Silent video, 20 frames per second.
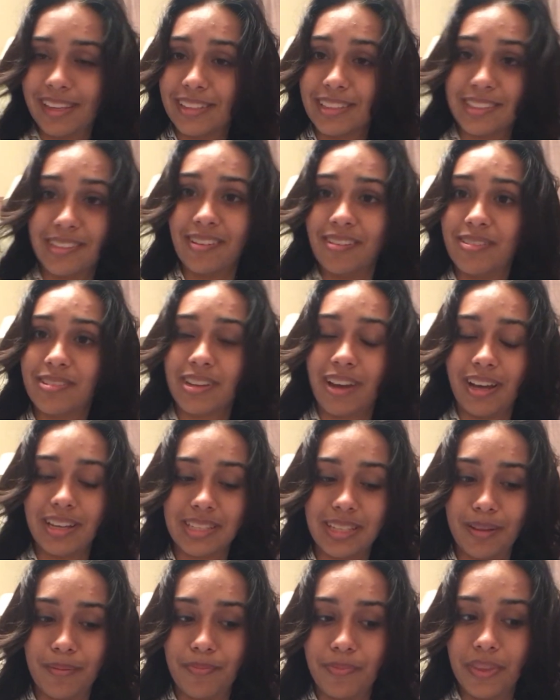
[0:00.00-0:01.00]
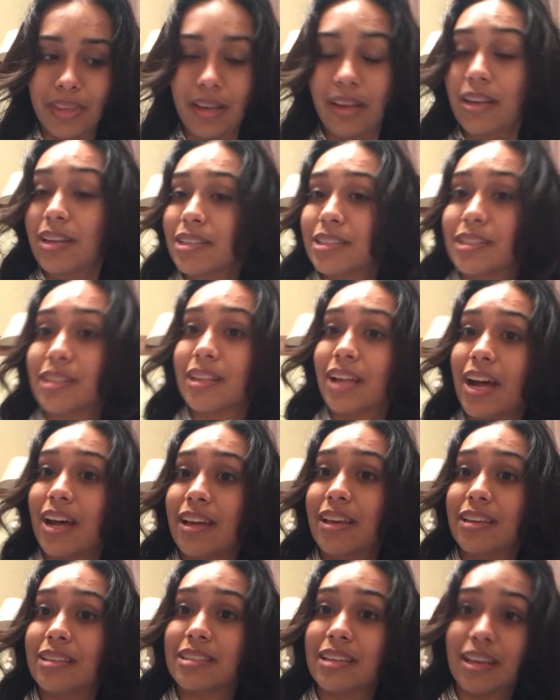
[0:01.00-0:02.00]
so it was awesome so
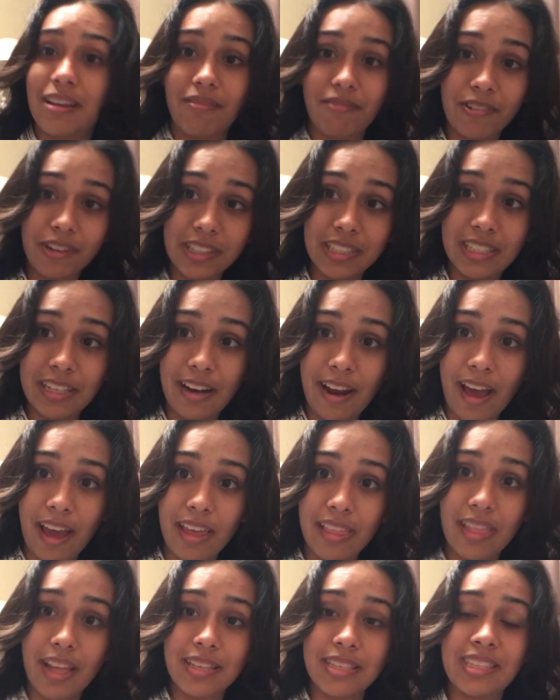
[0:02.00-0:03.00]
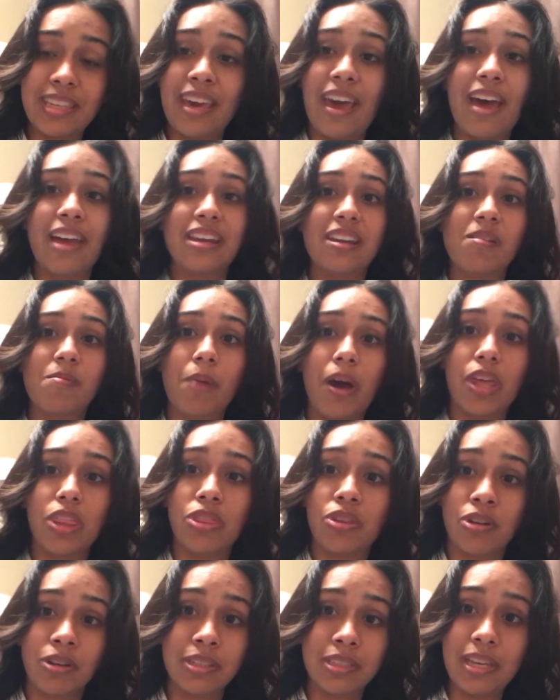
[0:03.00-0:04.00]
that is it for tonight that's the end of my
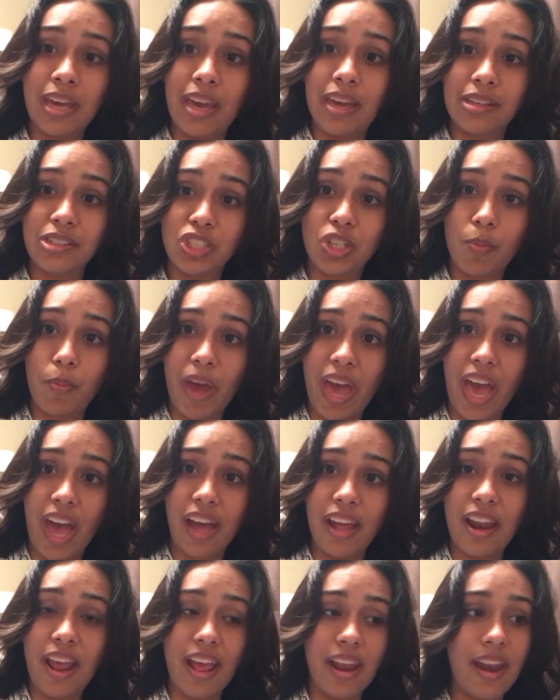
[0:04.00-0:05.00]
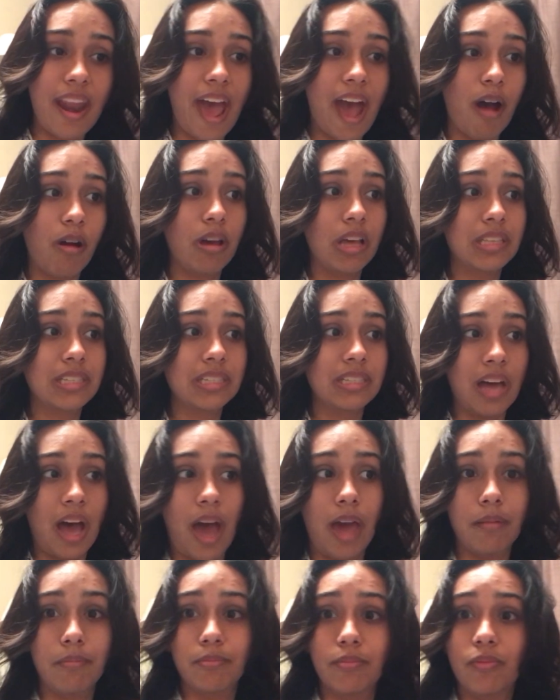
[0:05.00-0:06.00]
third day in japan and now it's
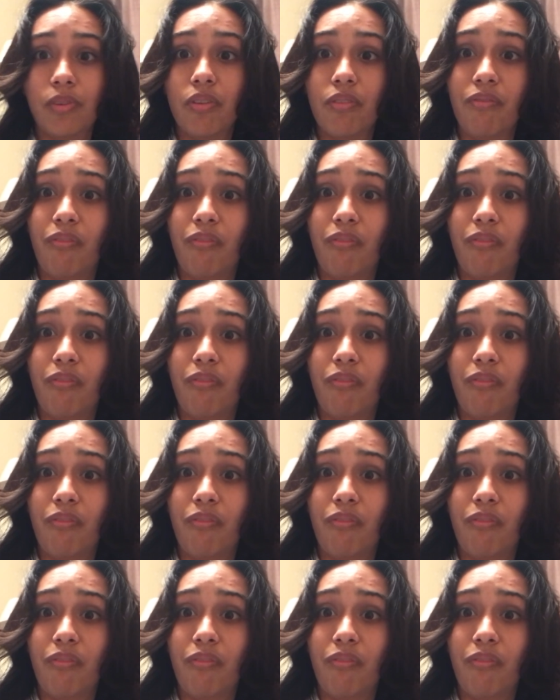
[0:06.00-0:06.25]
time